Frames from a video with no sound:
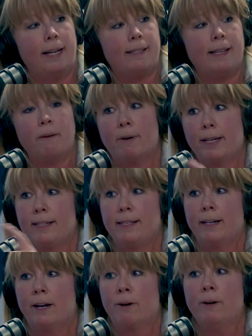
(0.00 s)
they wanted to
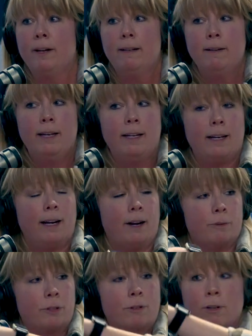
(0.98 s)
go,
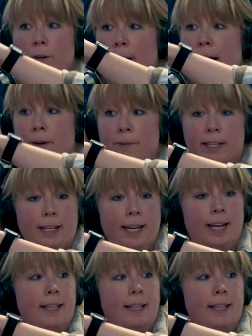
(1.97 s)
screw around with a kid that